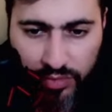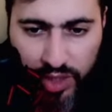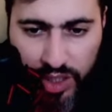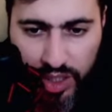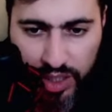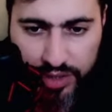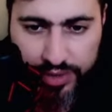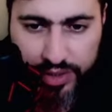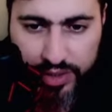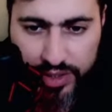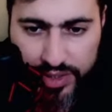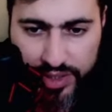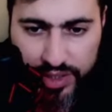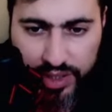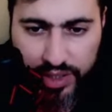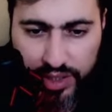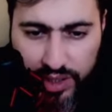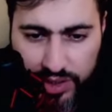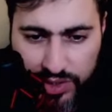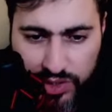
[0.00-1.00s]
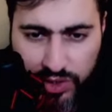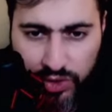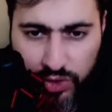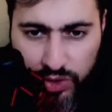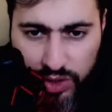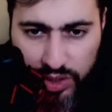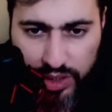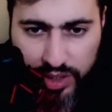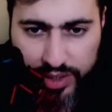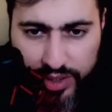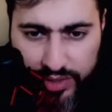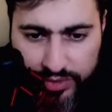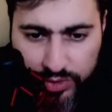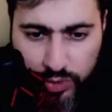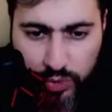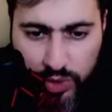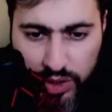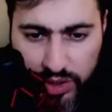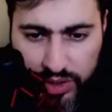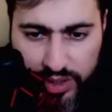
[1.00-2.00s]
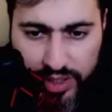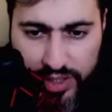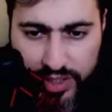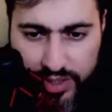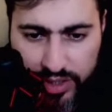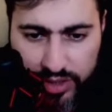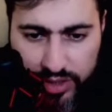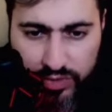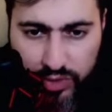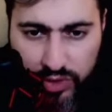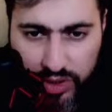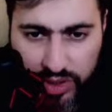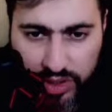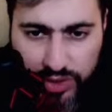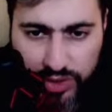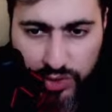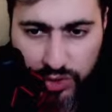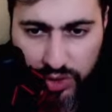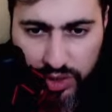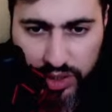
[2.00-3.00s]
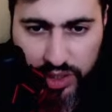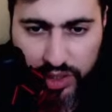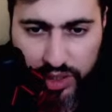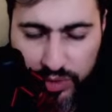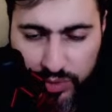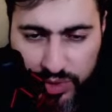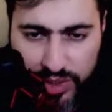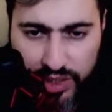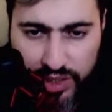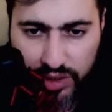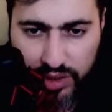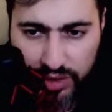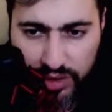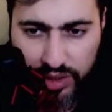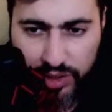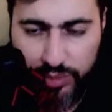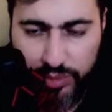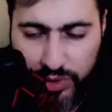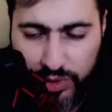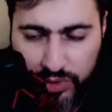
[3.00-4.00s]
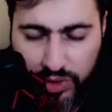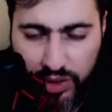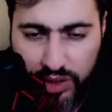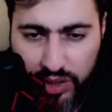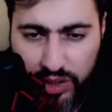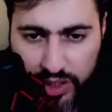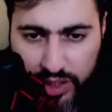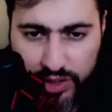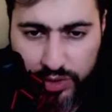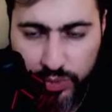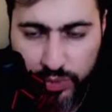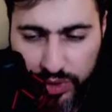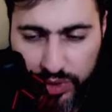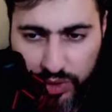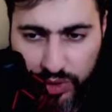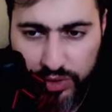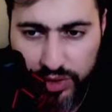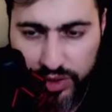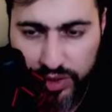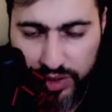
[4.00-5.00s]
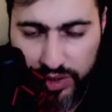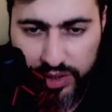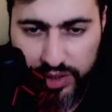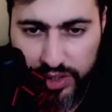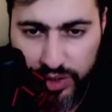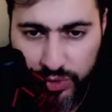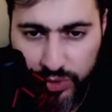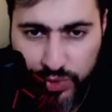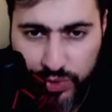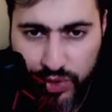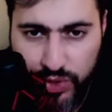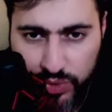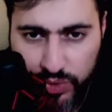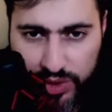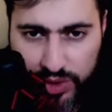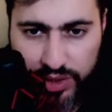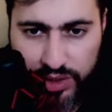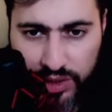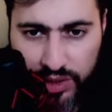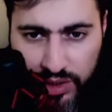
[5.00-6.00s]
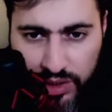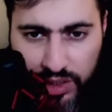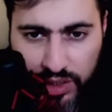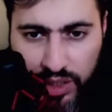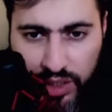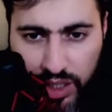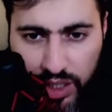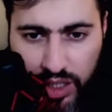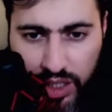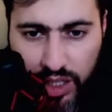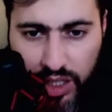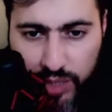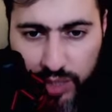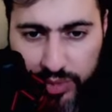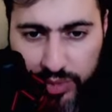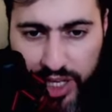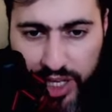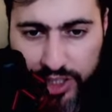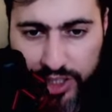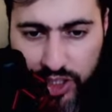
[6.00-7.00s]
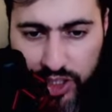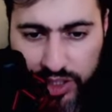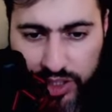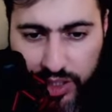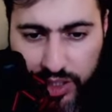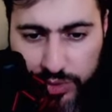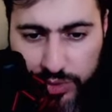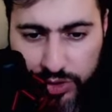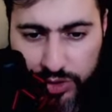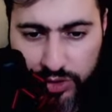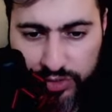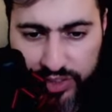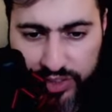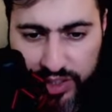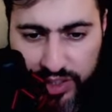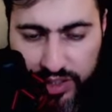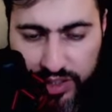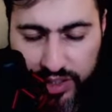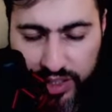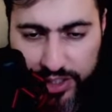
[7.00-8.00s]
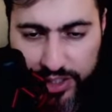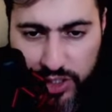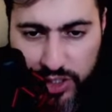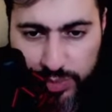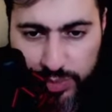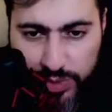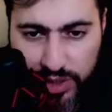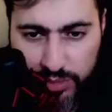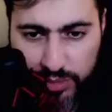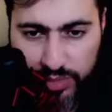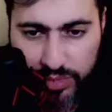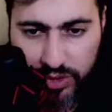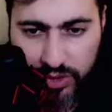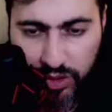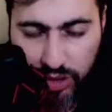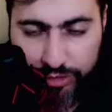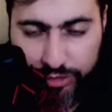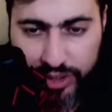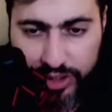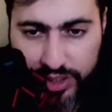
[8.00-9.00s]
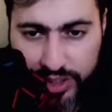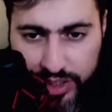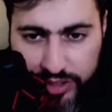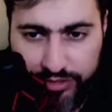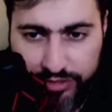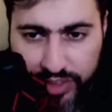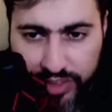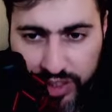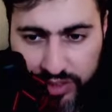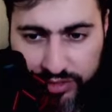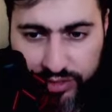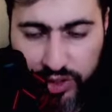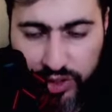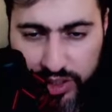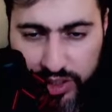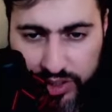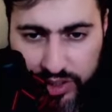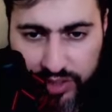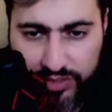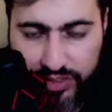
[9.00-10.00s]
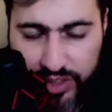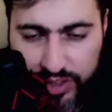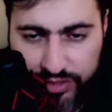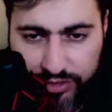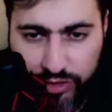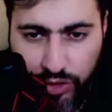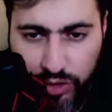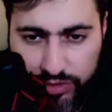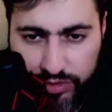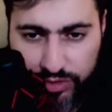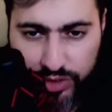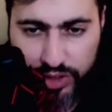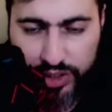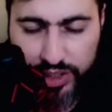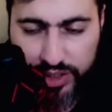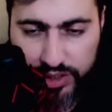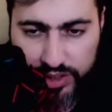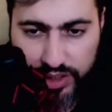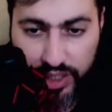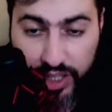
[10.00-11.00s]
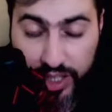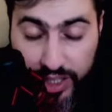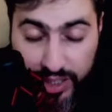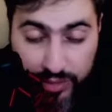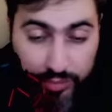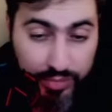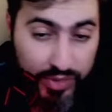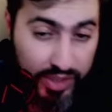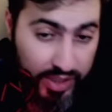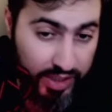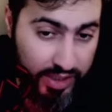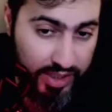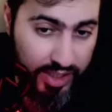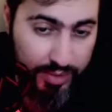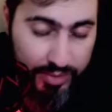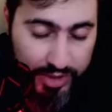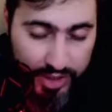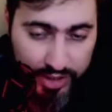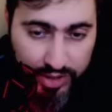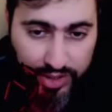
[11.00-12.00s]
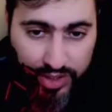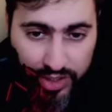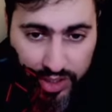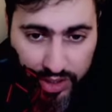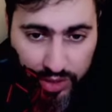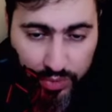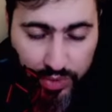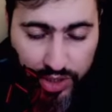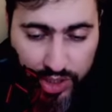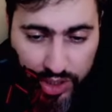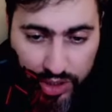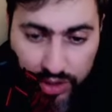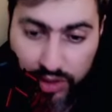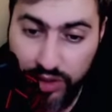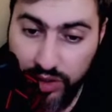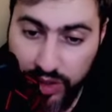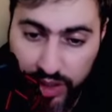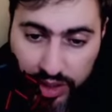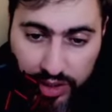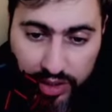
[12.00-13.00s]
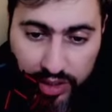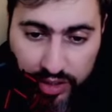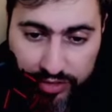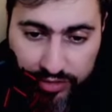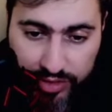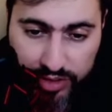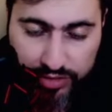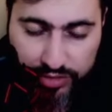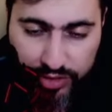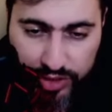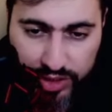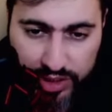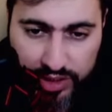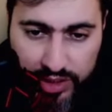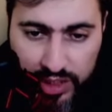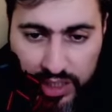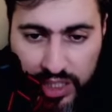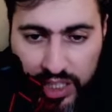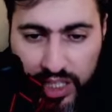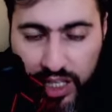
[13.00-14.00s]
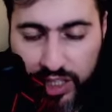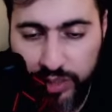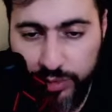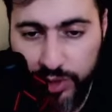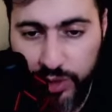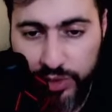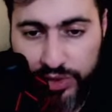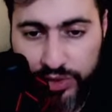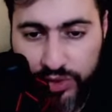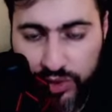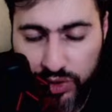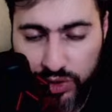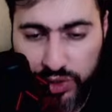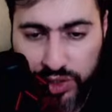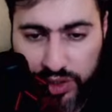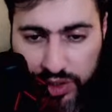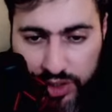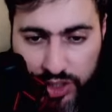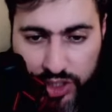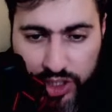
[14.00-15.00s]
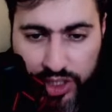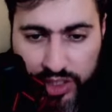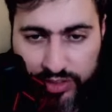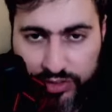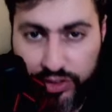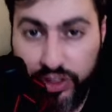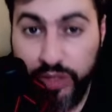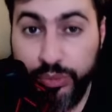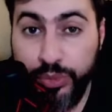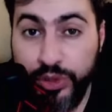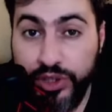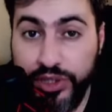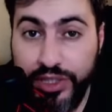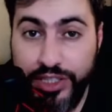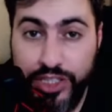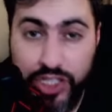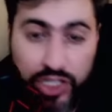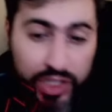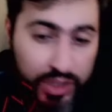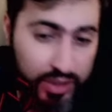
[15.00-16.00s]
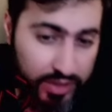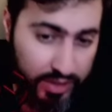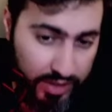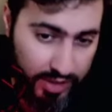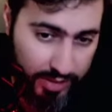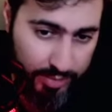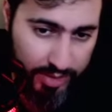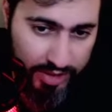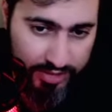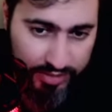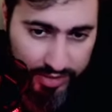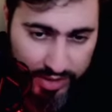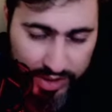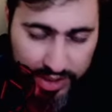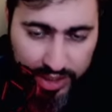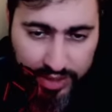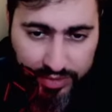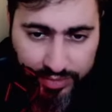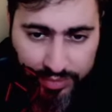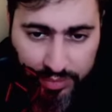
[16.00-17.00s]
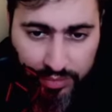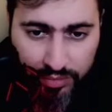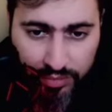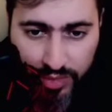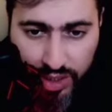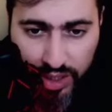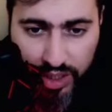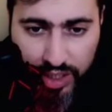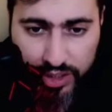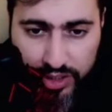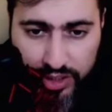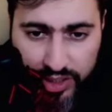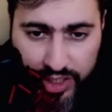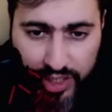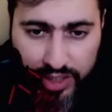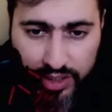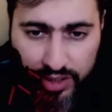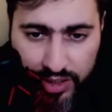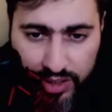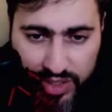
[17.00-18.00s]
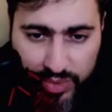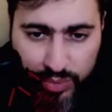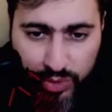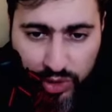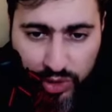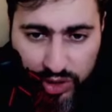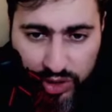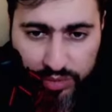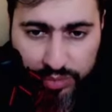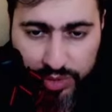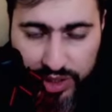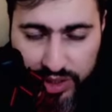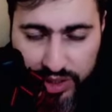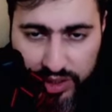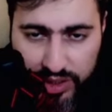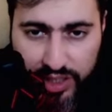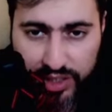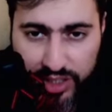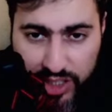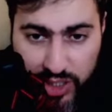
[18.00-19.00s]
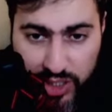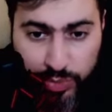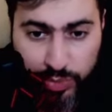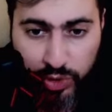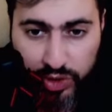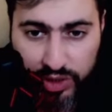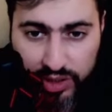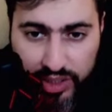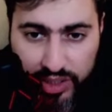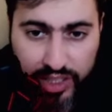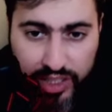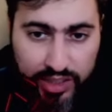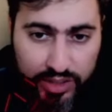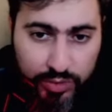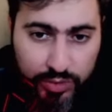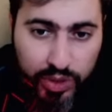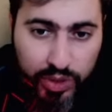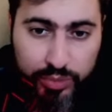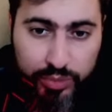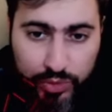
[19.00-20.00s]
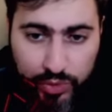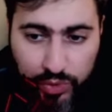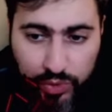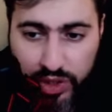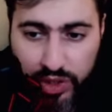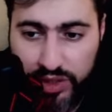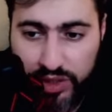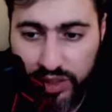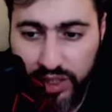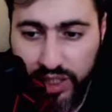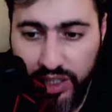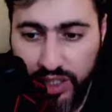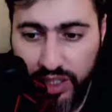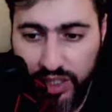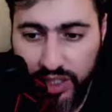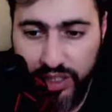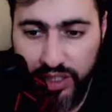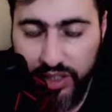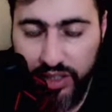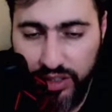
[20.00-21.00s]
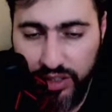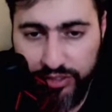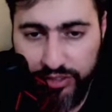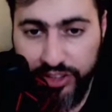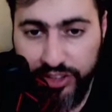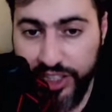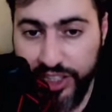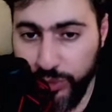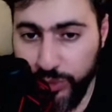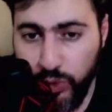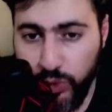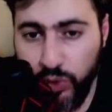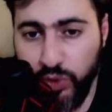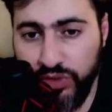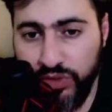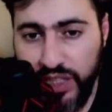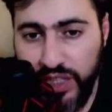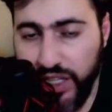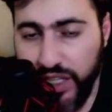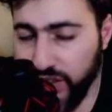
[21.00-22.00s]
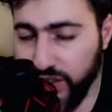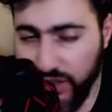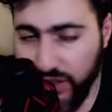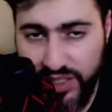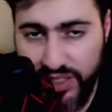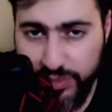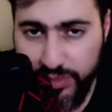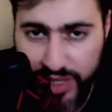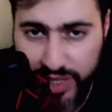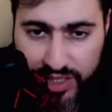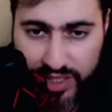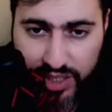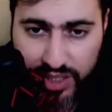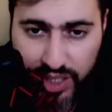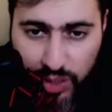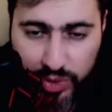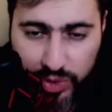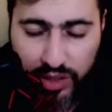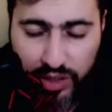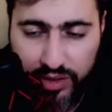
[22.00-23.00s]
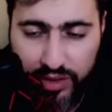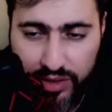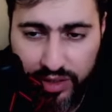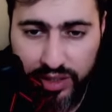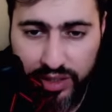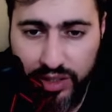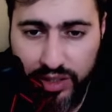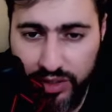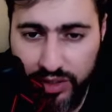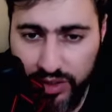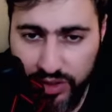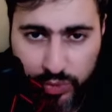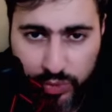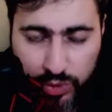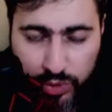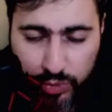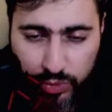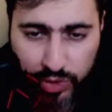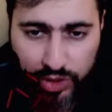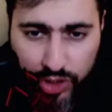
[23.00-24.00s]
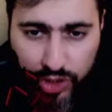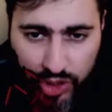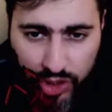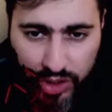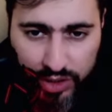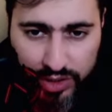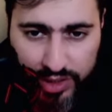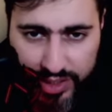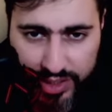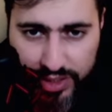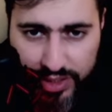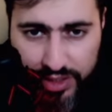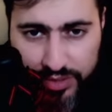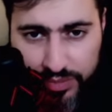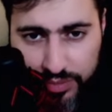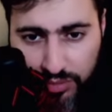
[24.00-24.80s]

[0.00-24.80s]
And there is the Guzzlord. I have 2 hard answers for Guzzlord, and I was able to align it with the only thing that lose to it. I'm actually going to fake the Ice Beam. Hopefully they fell for it. If they fall for it, I think I'm in a good situation. Okay, they fell for it. And I'm going to throw Crunch here for a potential debuff, okay? Hydro Cannon does more, but at this point, I need one Fairy move, and it doesn't matter how healthy they are, it will one-shot, right?